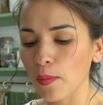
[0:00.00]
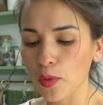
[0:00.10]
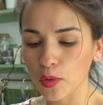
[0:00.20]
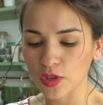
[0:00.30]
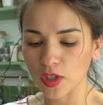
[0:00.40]

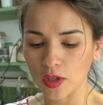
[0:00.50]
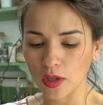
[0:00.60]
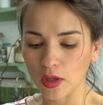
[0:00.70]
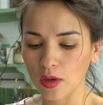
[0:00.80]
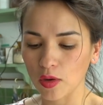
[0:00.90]

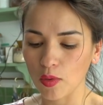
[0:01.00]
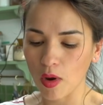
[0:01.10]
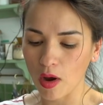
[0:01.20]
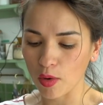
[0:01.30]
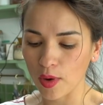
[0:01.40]
important you
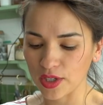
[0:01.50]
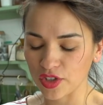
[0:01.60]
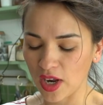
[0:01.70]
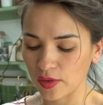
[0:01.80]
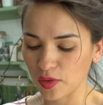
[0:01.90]
are quite
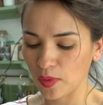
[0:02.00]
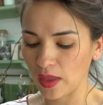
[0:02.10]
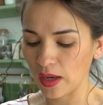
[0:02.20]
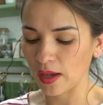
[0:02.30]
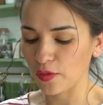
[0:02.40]
generous with
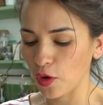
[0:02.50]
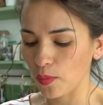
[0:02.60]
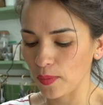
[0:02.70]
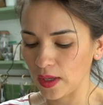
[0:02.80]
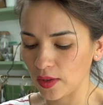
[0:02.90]
the cling
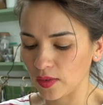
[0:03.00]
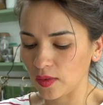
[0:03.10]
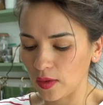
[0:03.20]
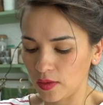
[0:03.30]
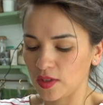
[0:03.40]
film,
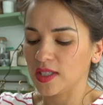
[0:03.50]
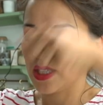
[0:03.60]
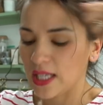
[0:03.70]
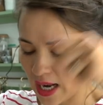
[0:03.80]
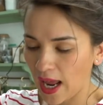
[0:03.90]
because to
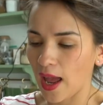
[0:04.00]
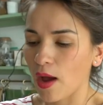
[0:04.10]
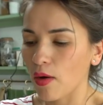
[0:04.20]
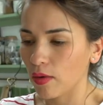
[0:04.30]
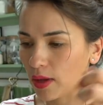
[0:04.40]
get it
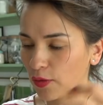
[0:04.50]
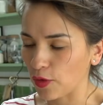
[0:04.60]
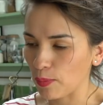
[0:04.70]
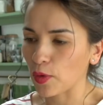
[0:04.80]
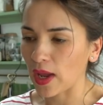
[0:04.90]
out, if
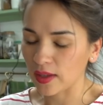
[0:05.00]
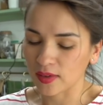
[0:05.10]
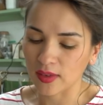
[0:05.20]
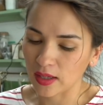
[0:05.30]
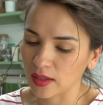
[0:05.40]
it breaks,
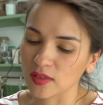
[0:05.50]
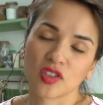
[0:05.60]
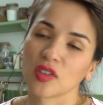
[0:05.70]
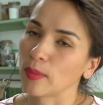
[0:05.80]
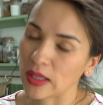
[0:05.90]
then it's just